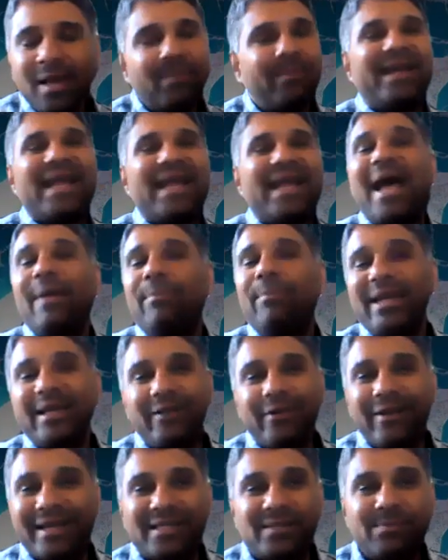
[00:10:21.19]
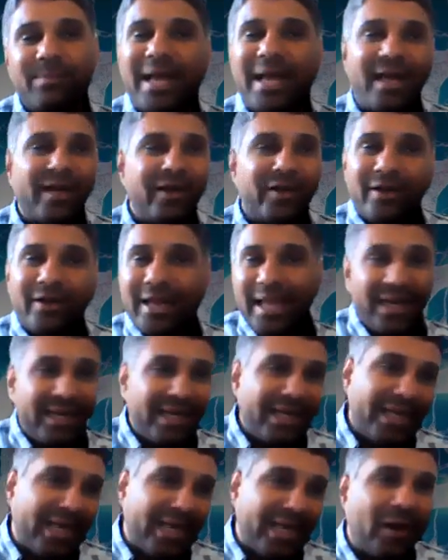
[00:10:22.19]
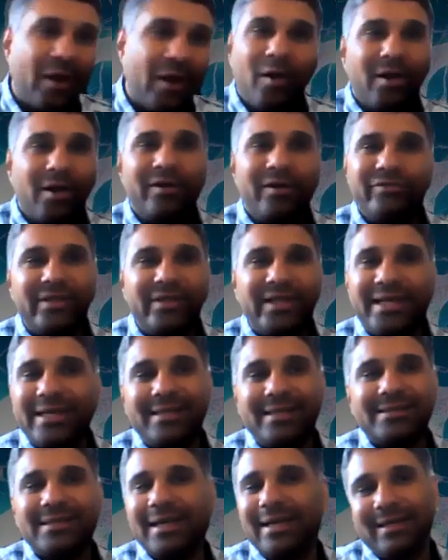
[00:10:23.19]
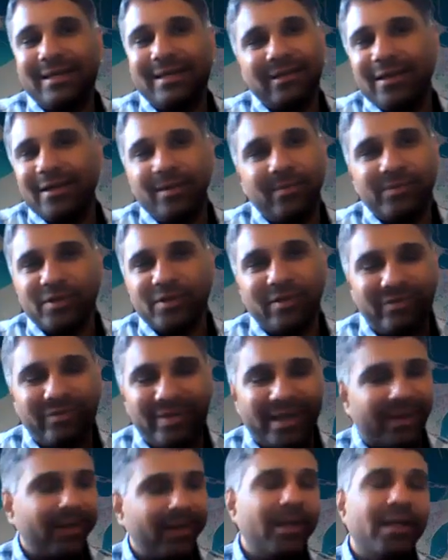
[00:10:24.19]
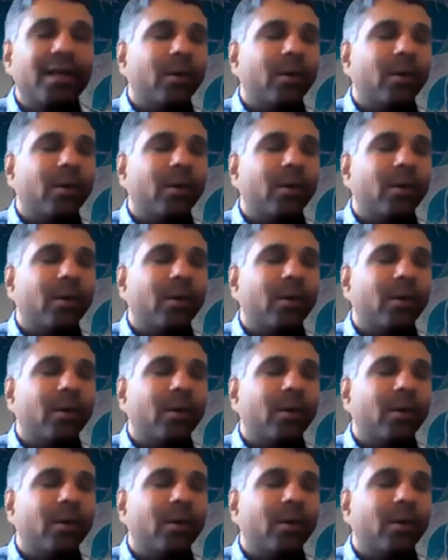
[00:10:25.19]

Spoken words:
but happy to expand on any and all of these in terms of like